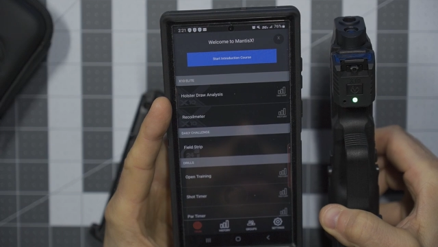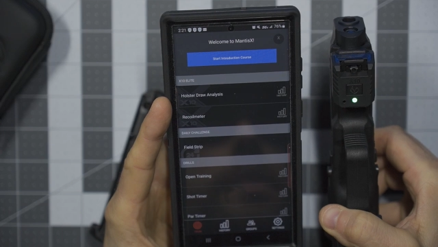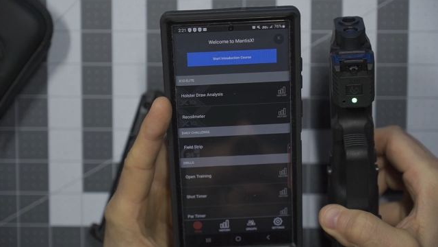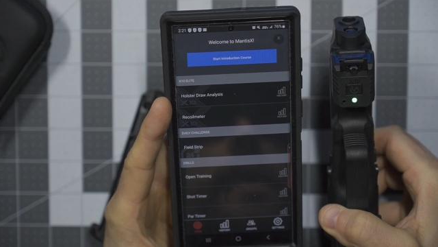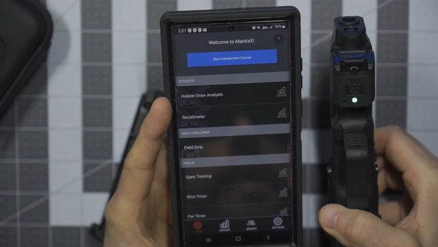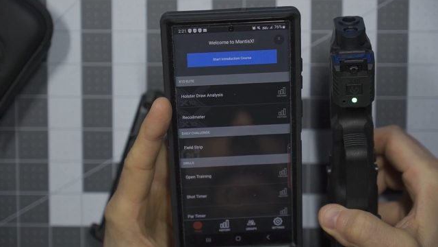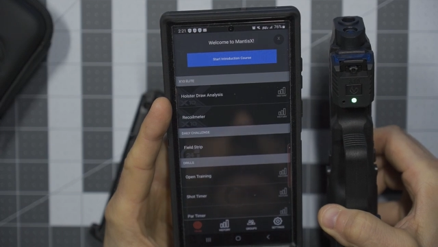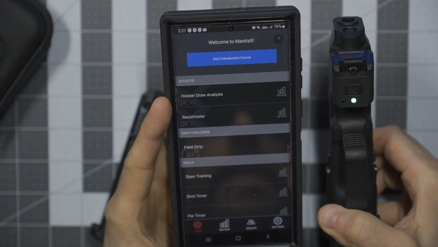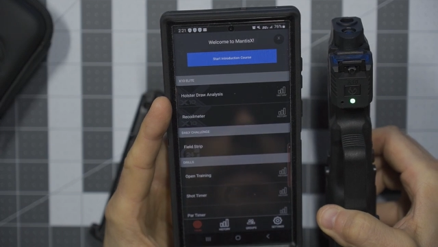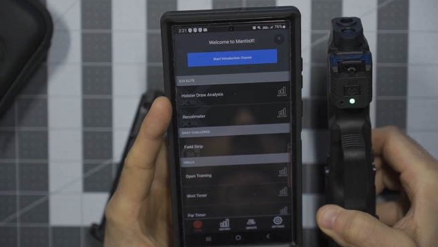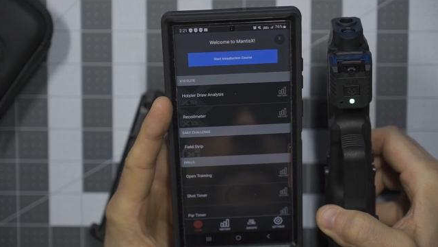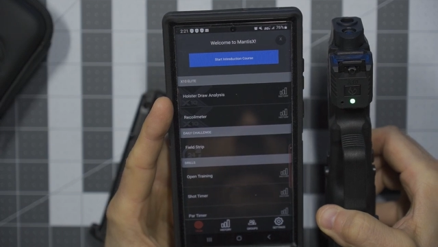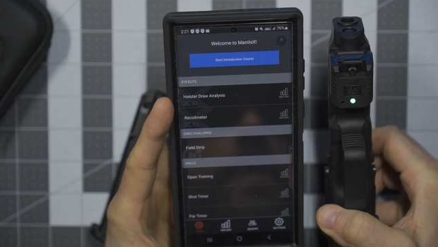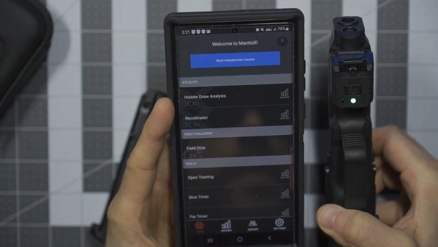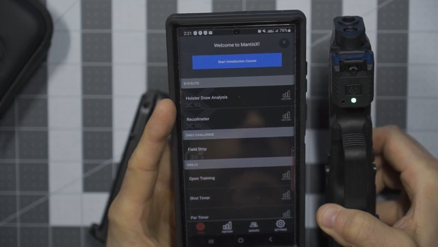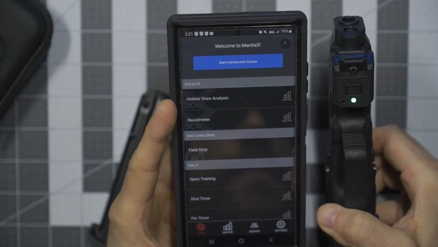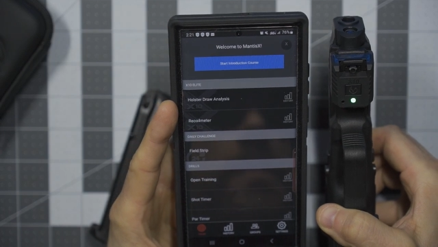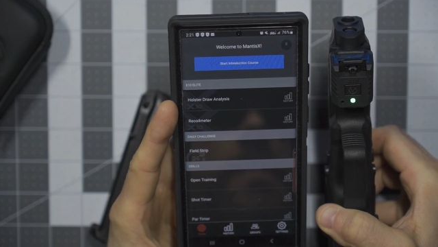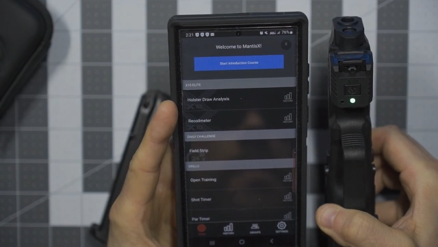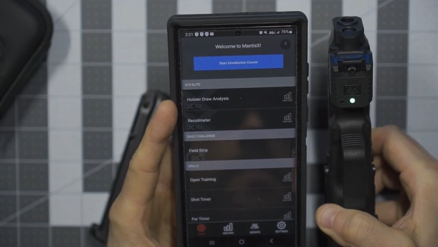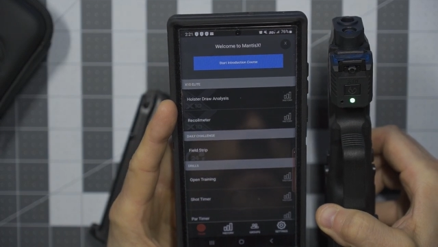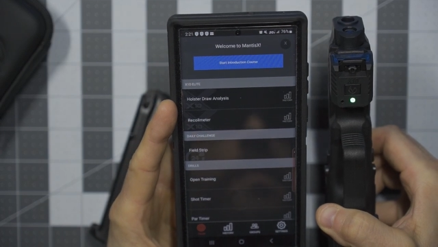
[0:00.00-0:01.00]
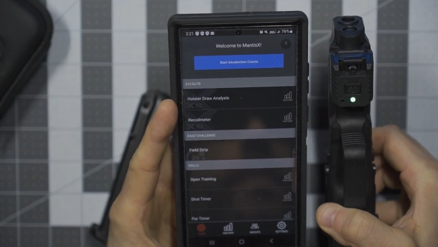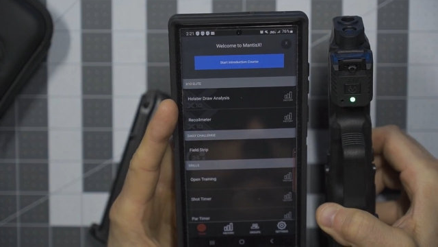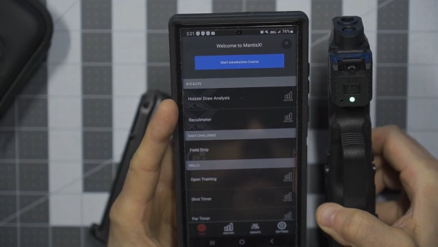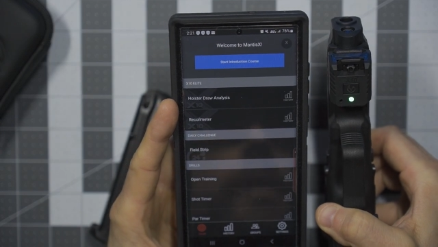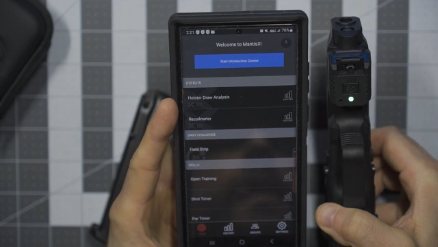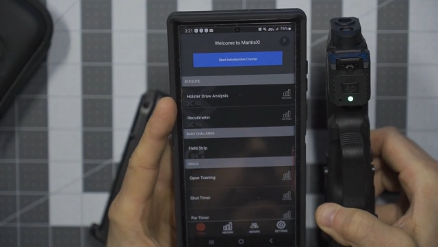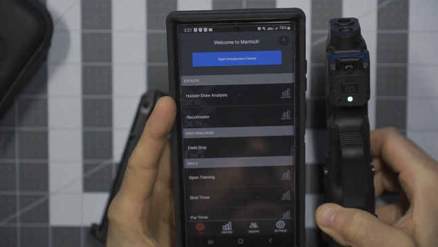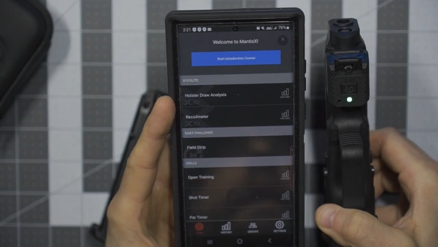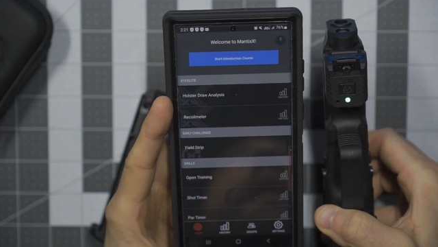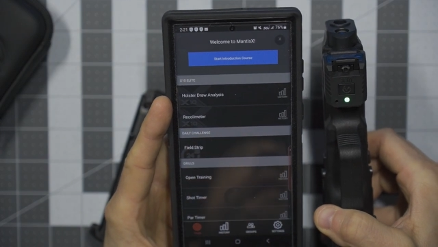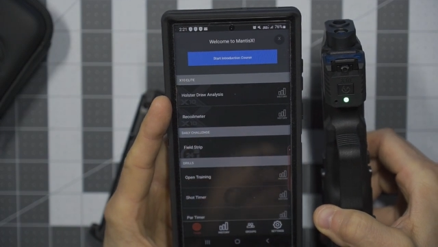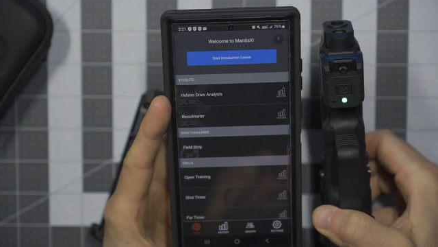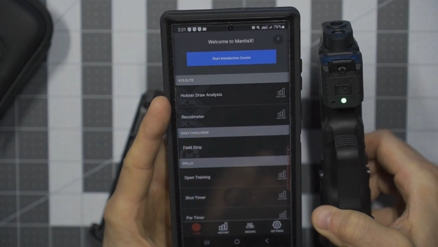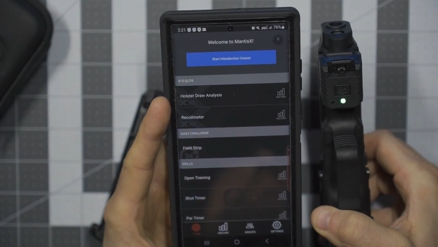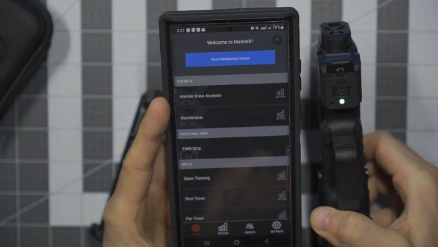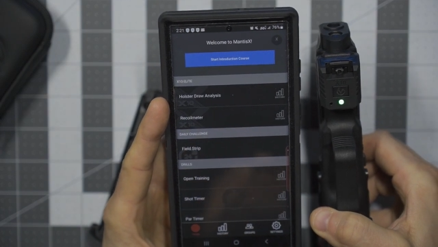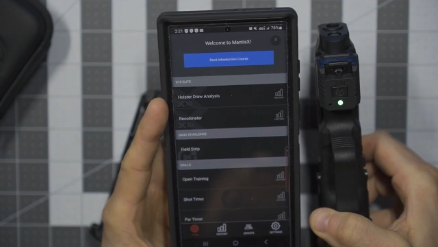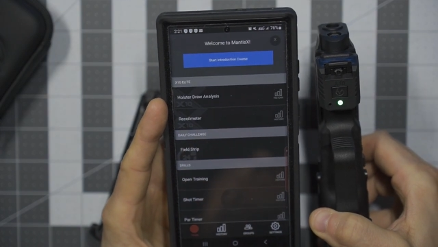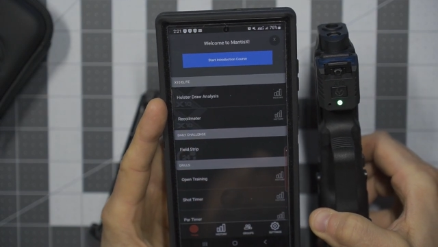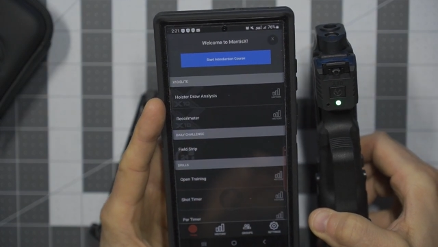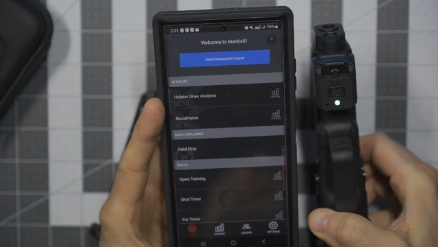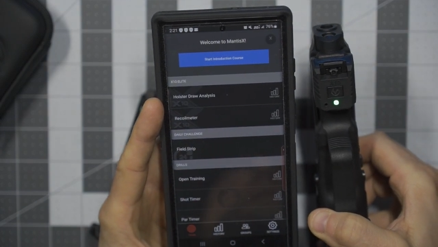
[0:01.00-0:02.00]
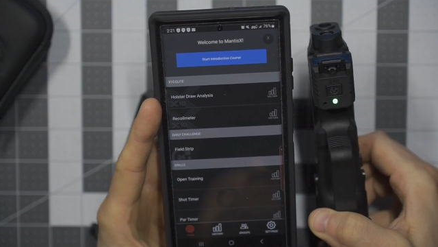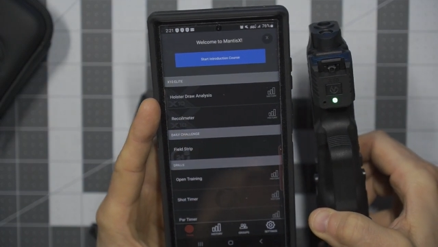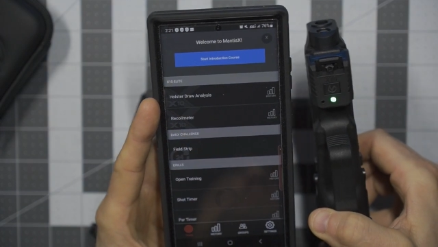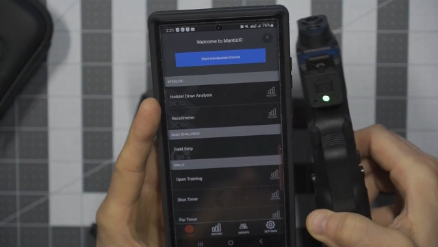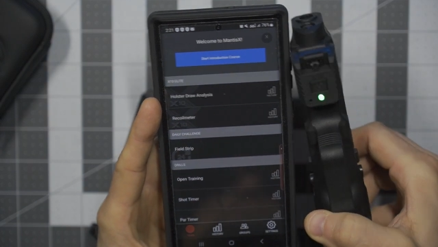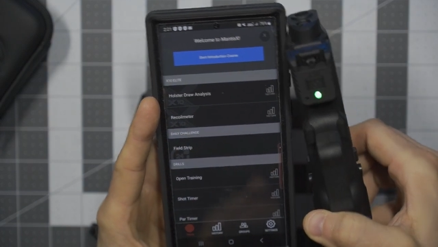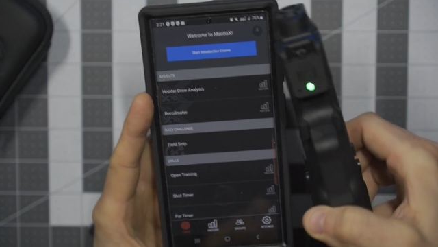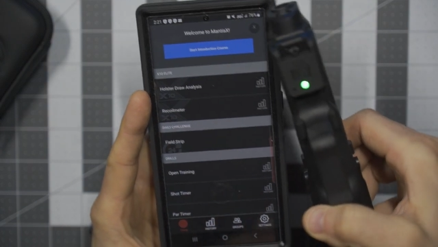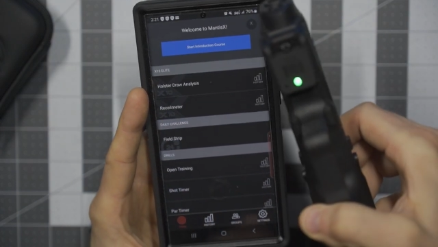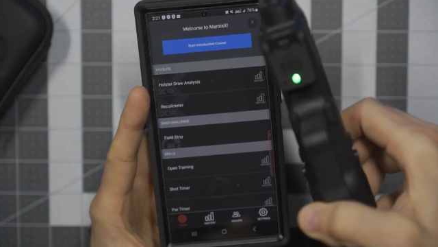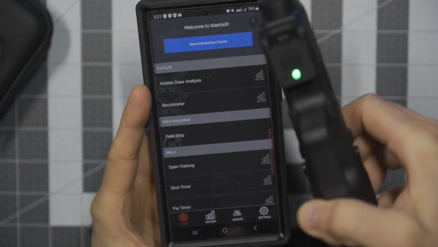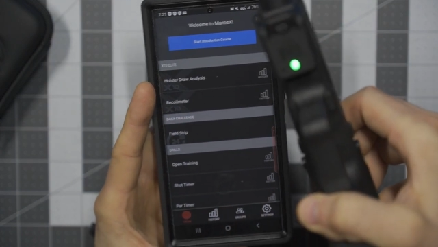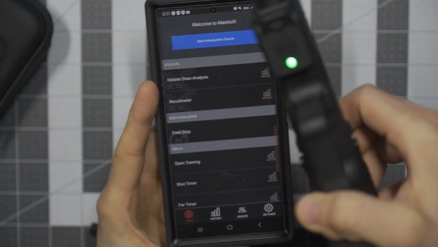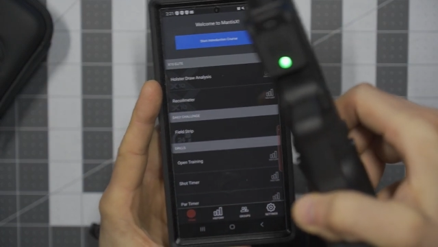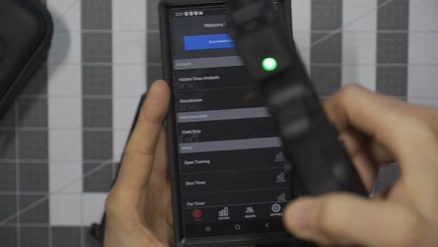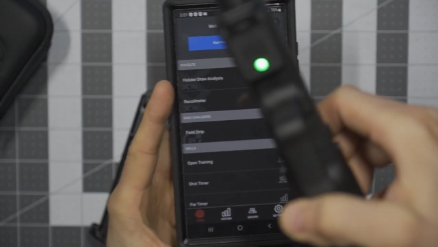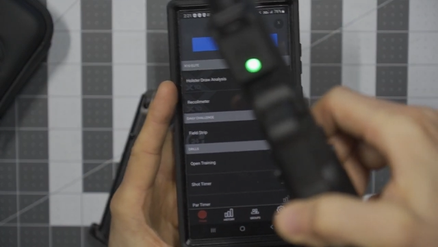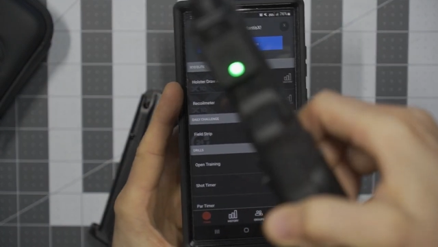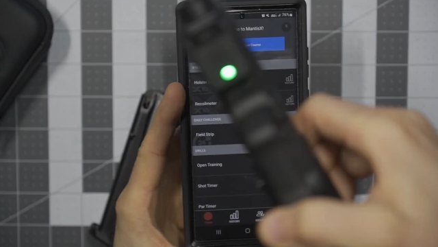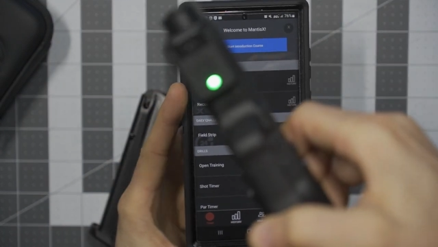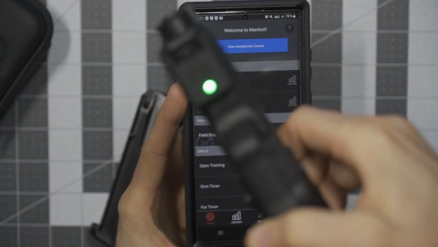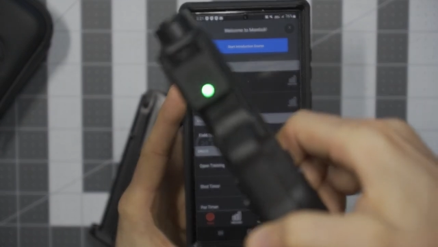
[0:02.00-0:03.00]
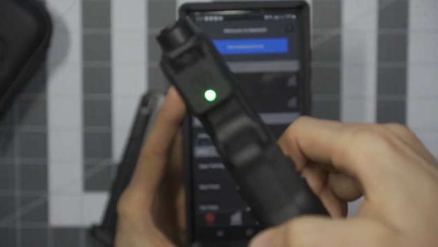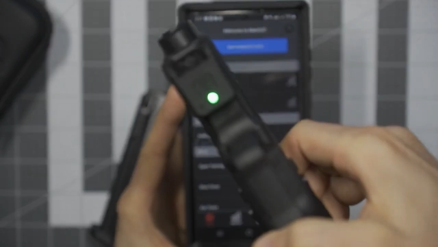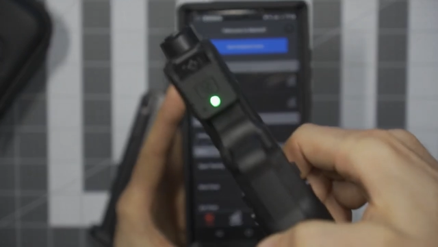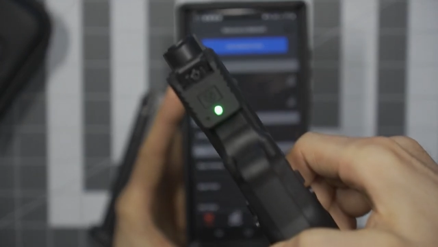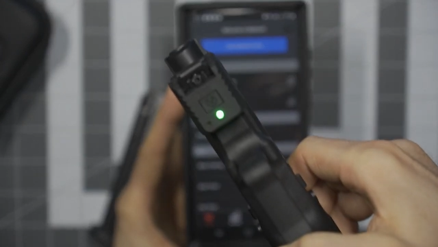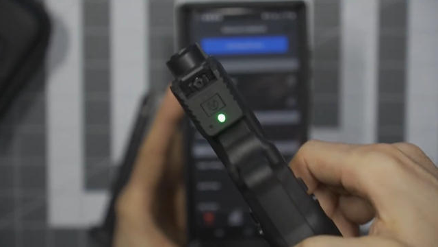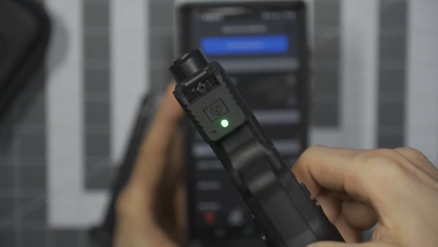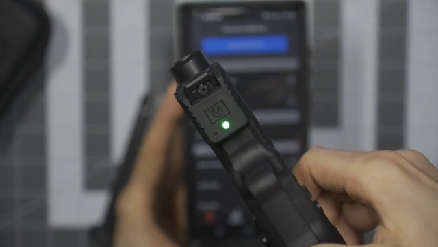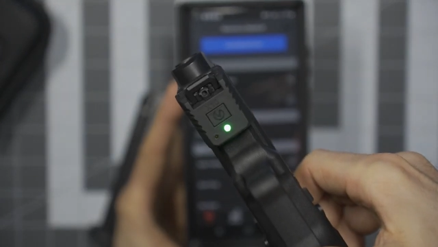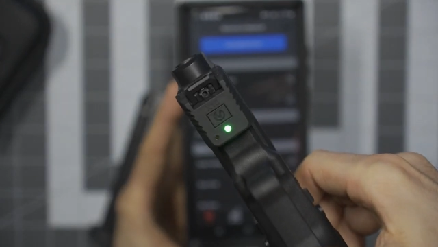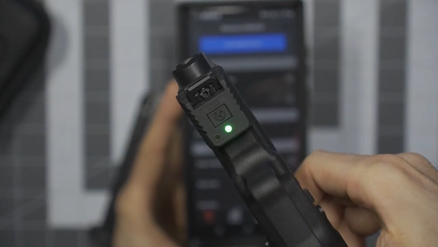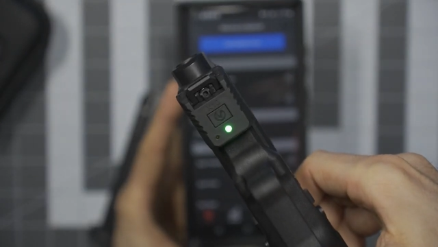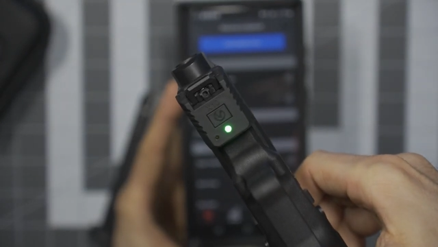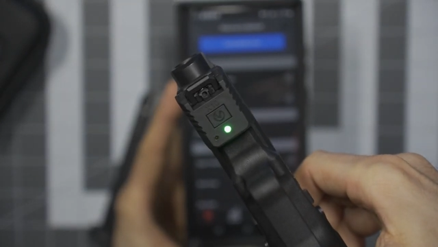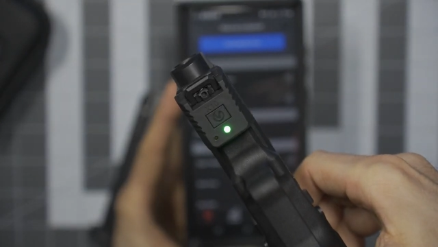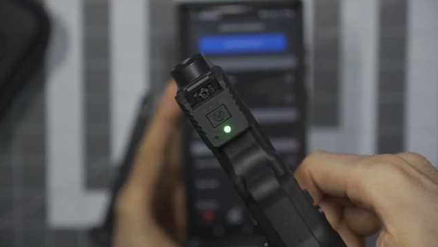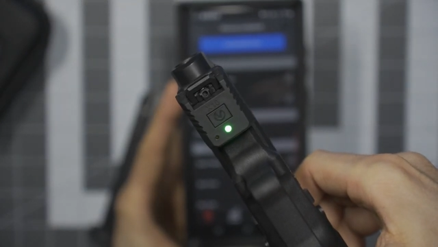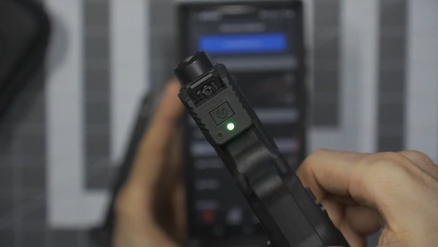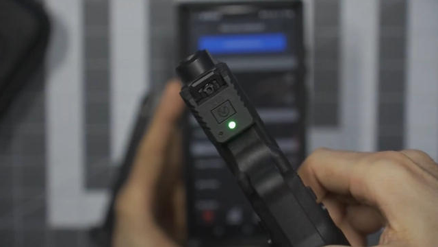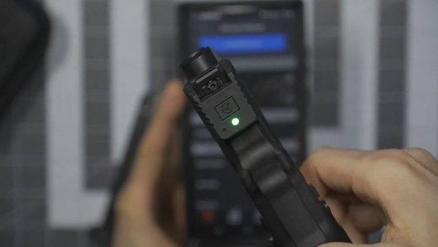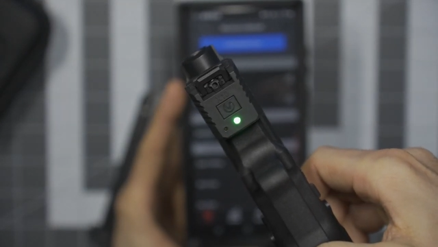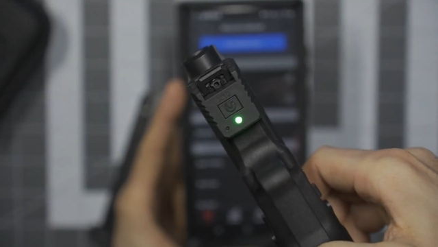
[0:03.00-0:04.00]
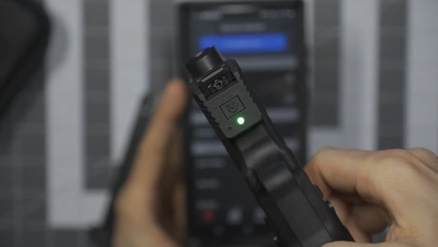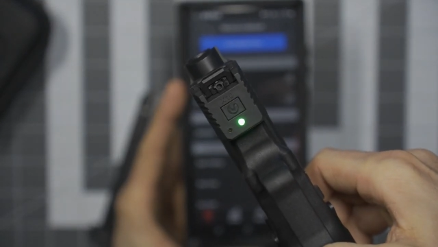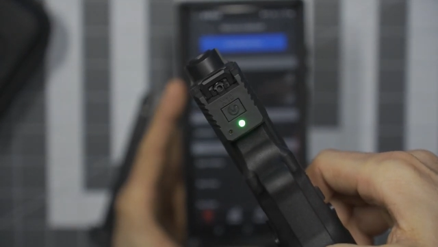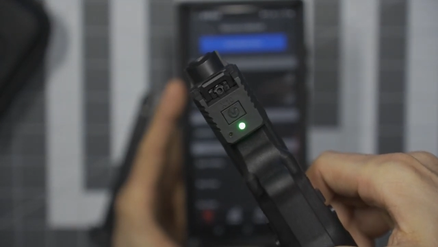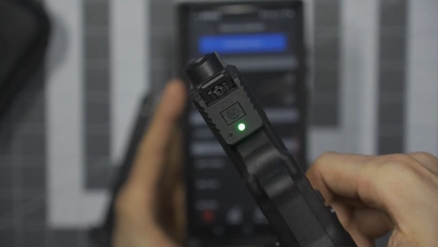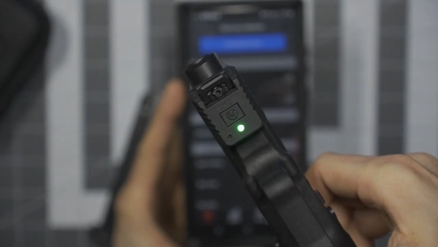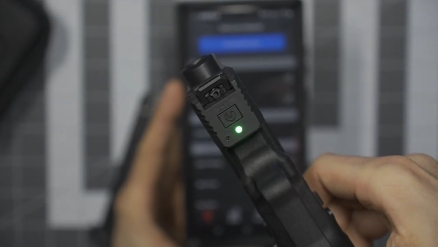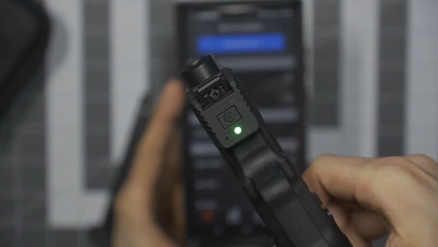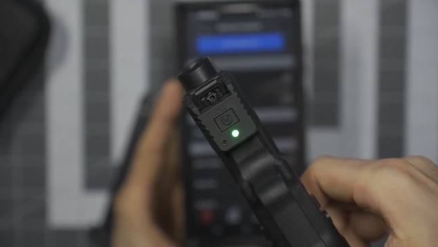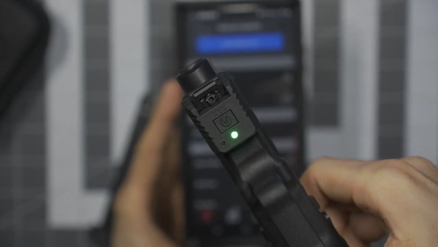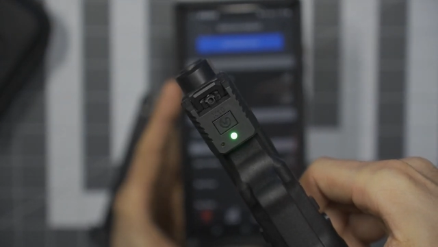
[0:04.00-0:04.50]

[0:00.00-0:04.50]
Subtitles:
Nobody's mouth can be seen.